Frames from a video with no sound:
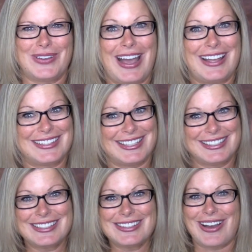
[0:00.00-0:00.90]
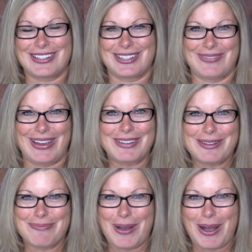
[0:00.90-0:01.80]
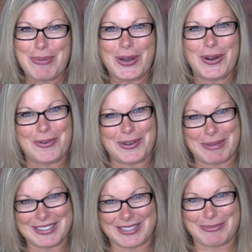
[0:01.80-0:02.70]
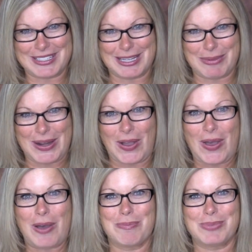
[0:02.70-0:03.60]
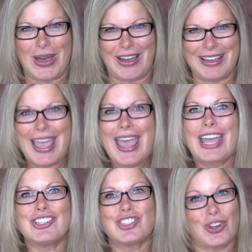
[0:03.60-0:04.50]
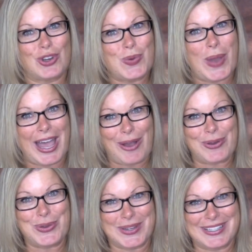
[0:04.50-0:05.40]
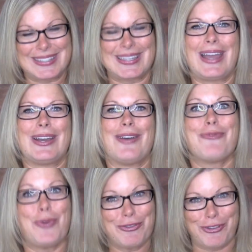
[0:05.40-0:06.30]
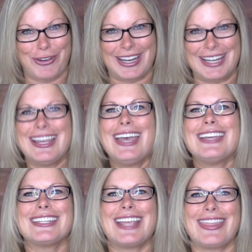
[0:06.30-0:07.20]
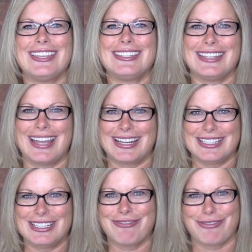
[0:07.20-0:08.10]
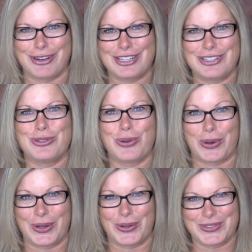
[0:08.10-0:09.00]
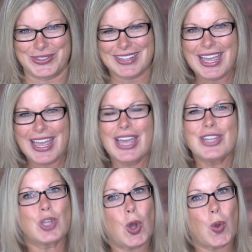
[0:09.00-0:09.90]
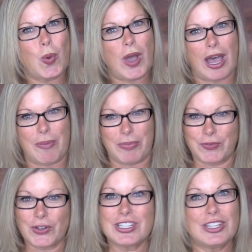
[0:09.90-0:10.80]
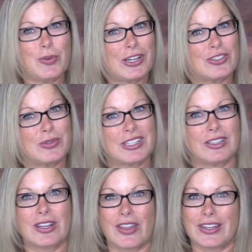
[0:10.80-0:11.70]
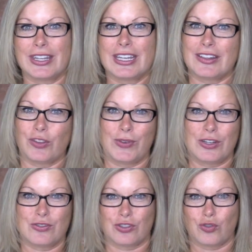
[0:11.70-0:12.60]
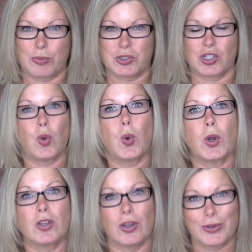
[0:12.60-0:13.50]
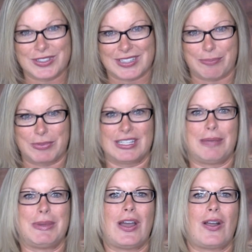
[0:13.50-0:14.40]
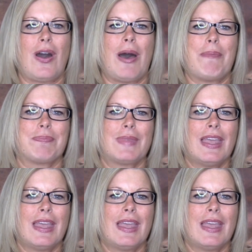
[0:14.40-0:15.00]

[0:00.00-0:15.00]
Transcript: guys. This is awesome. I'm going to pop on over to my stamp with tami dot com blog and show you how you can sign up for free to get these nineteen free tutorials. So um, the first thing you want to do is click on the link in this video's description or go to stamp with tami dot com.